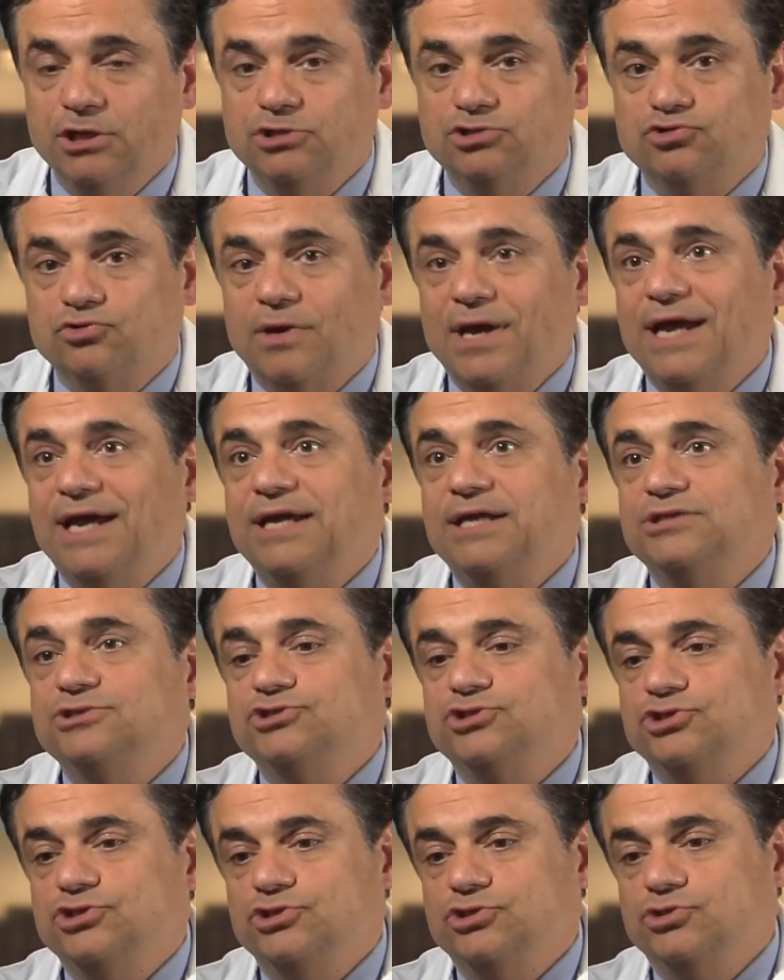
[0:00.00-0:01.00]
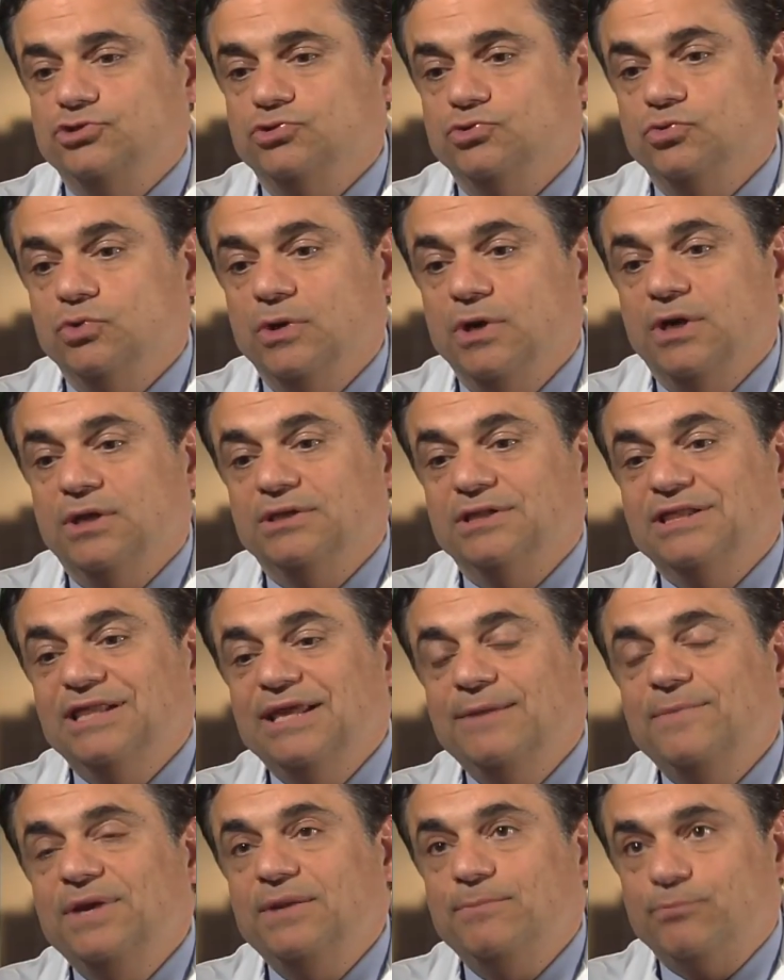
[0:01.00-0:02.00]
trying to
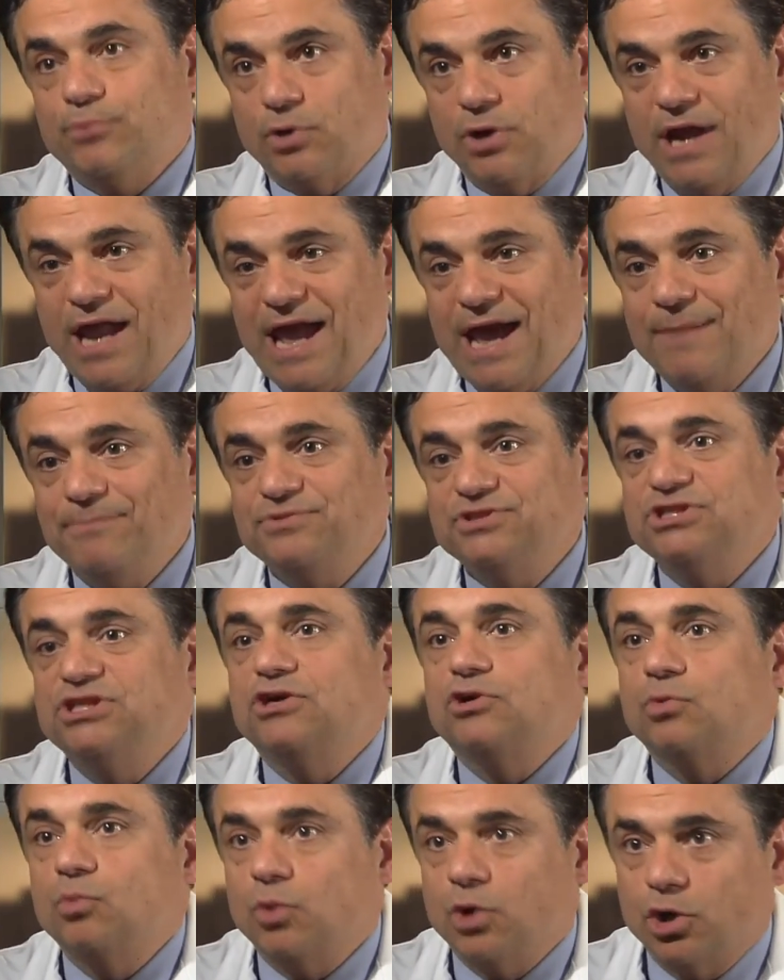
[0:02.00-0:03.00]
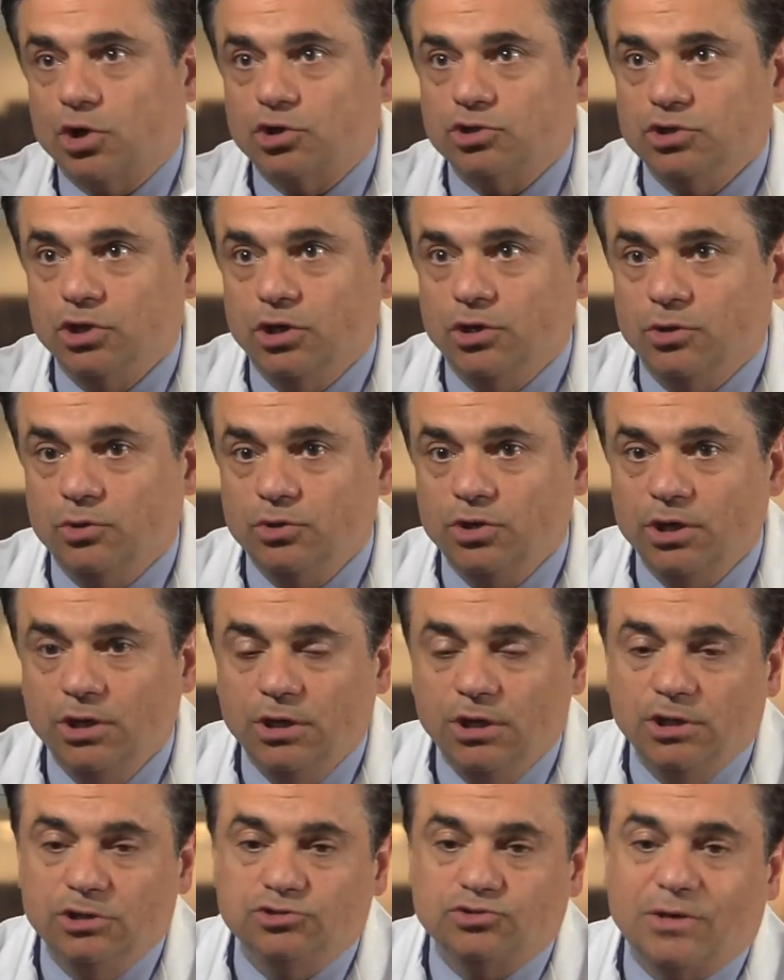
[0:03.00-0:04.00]
limit perhaps their workload,
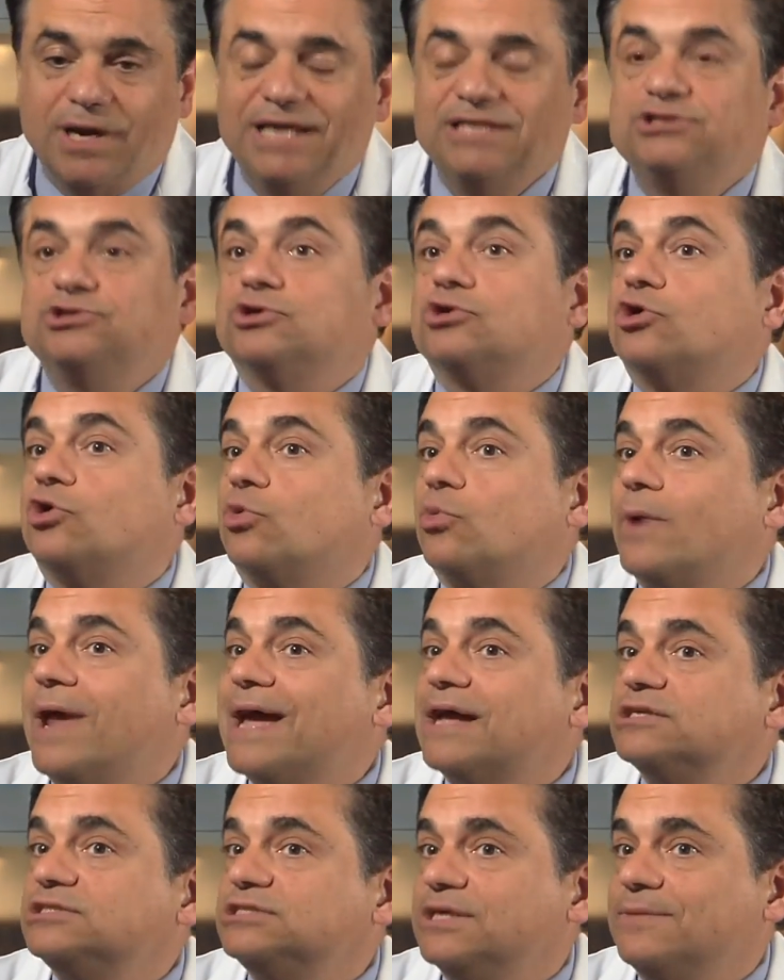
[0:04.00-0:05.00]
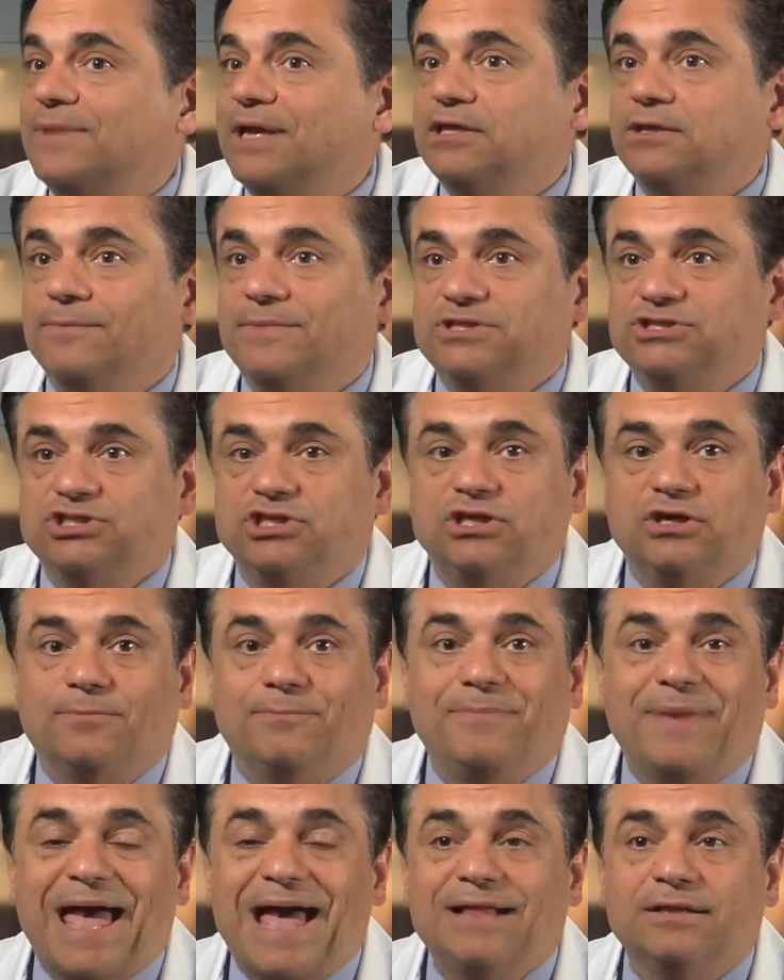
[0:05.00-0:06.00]
trying to correct some elements of their
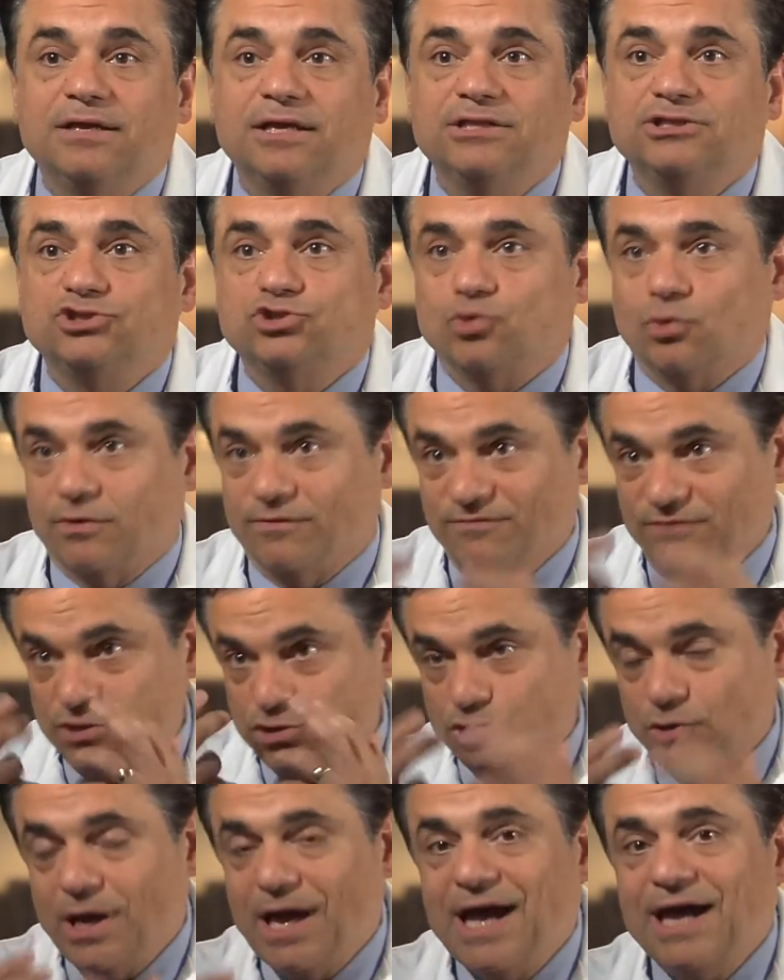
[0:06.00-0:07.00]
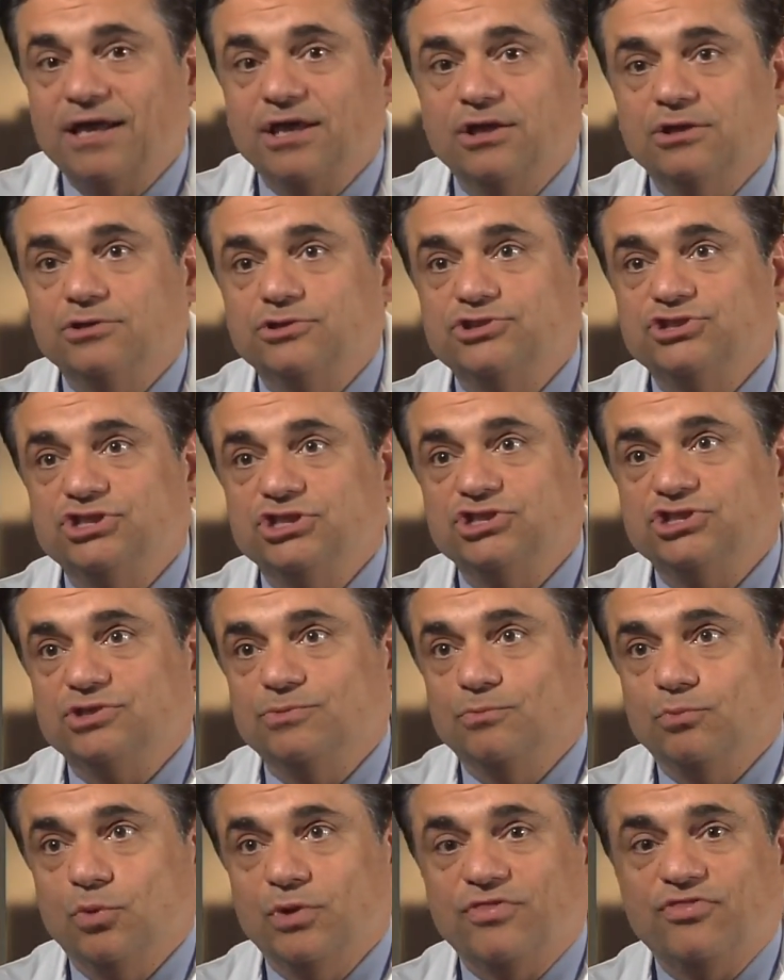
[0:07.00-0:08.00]
balance or visual ocular
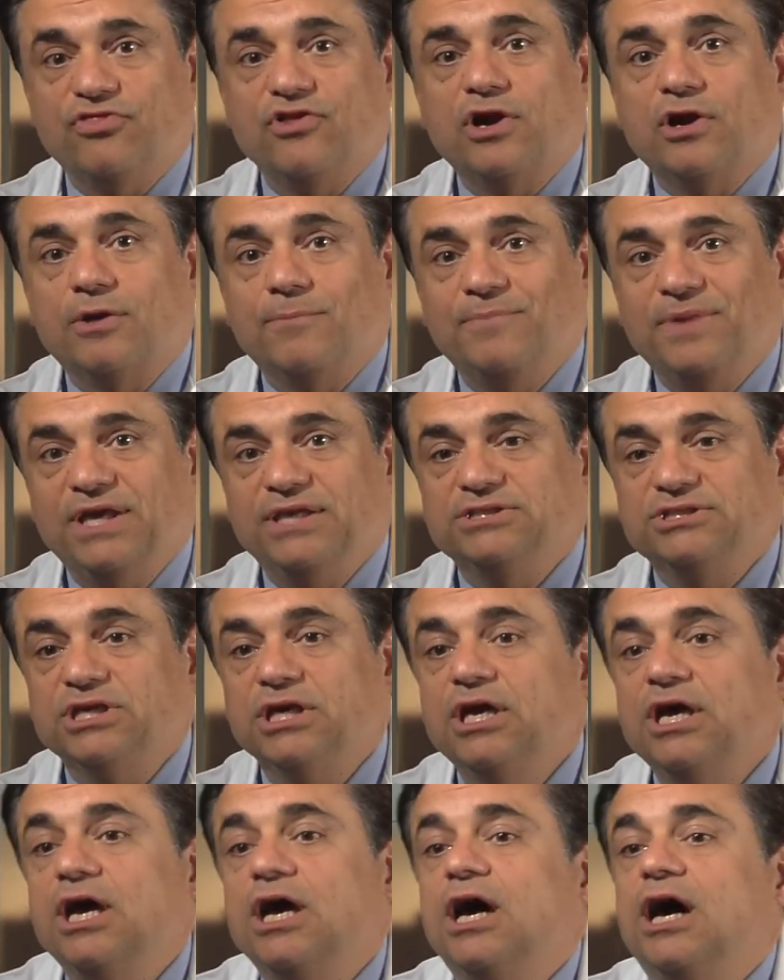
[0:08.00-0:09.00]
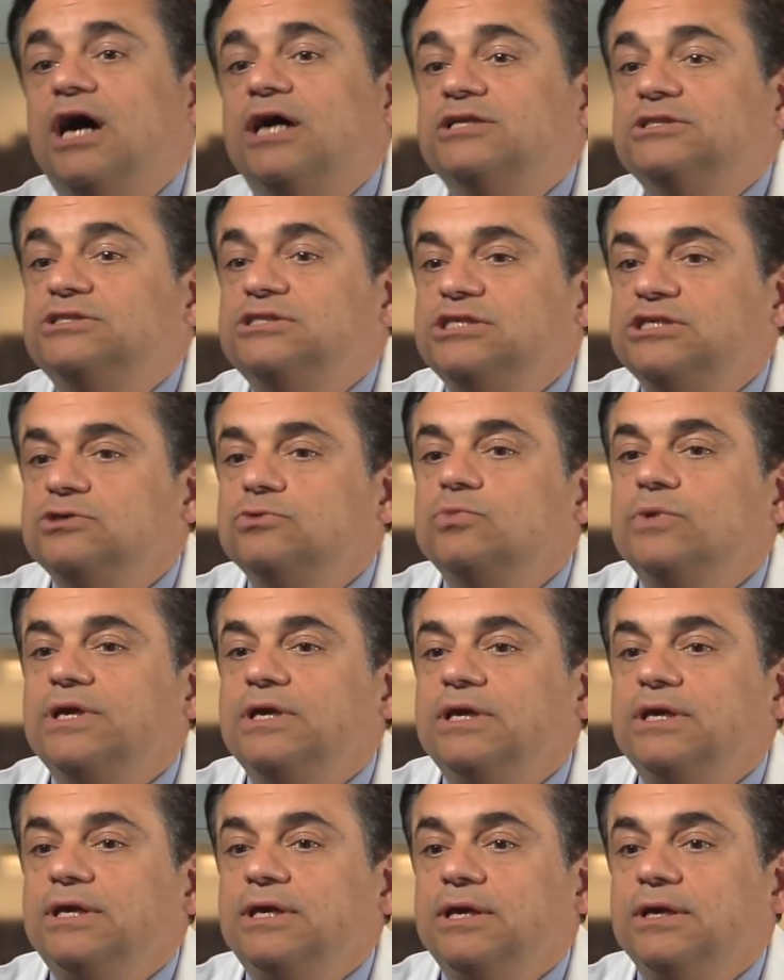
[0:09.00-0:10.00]
system with therapies until
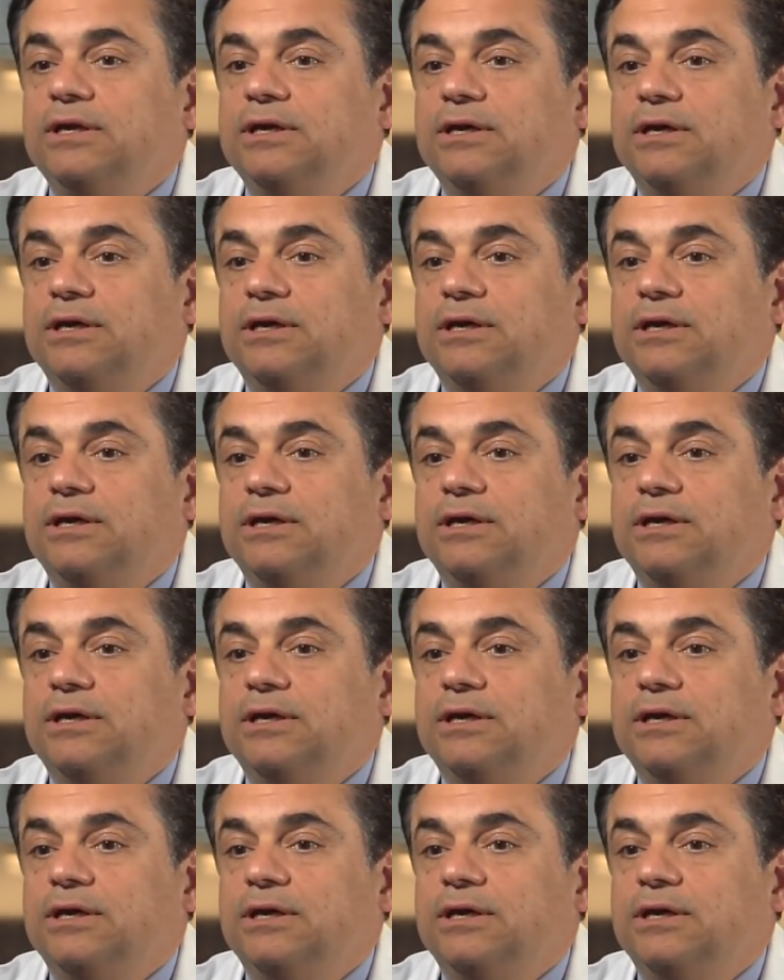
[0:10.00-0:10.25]
we